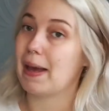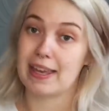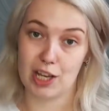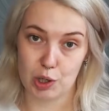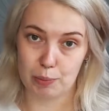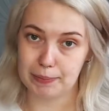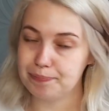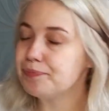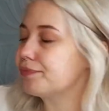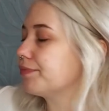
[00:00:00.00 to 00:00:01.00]
Becky got
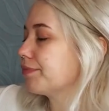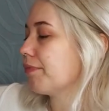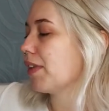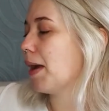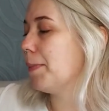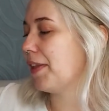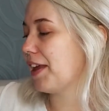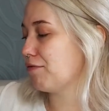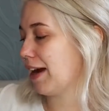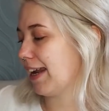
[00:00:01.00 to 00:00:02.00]
them. But
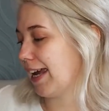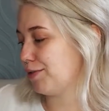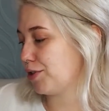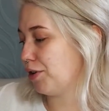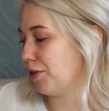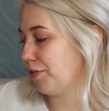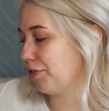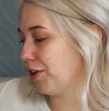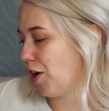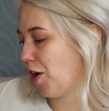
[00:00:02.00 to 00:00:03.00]
they ran out of,